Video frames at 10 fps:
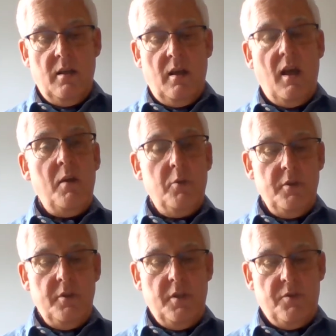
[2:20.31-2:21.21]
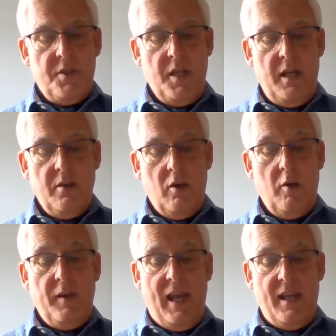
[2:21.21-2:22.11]
I wouldn't have said
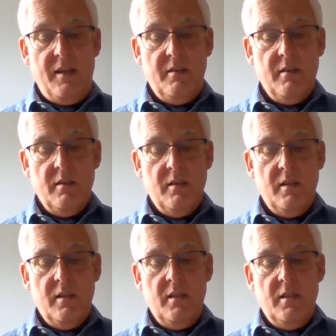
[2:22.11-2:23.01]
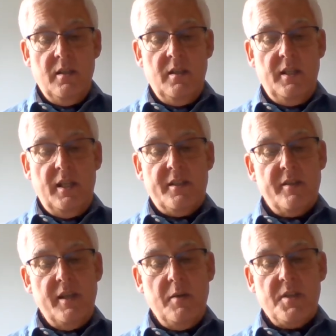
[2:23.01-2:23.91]
offhand that
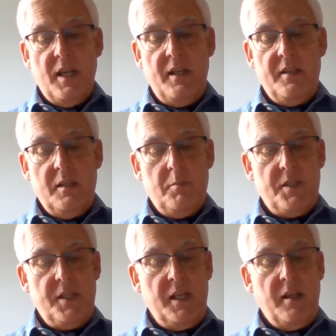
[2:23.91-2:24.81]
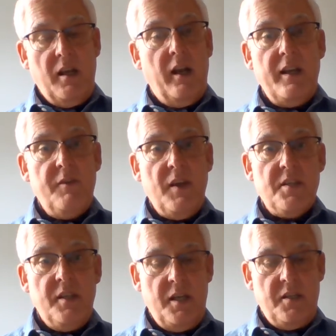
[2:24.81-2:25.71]
there was anything particularly
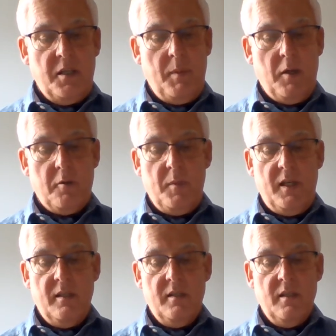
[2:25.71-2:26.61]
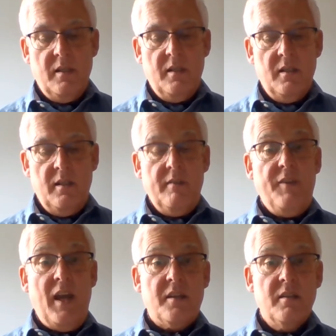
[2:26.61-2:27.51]
fascinating about me. In
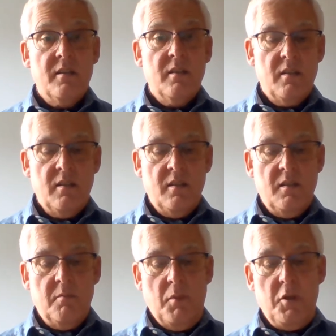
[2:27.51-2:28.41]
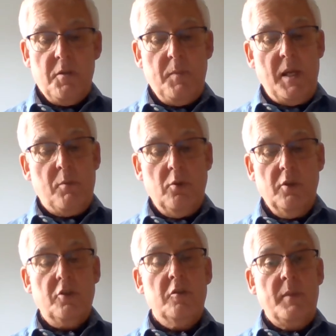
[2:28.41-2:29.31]
fact, most people
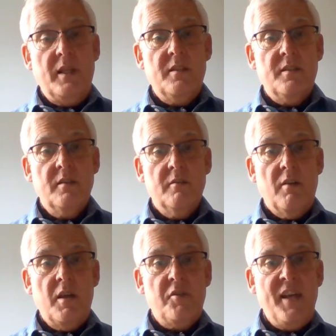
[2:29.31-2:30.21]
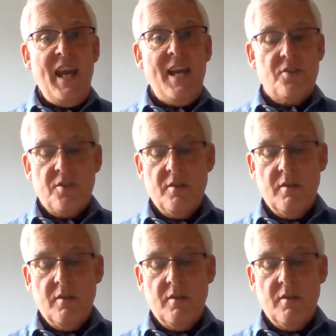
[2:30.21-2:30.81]
look on me as rather an ass.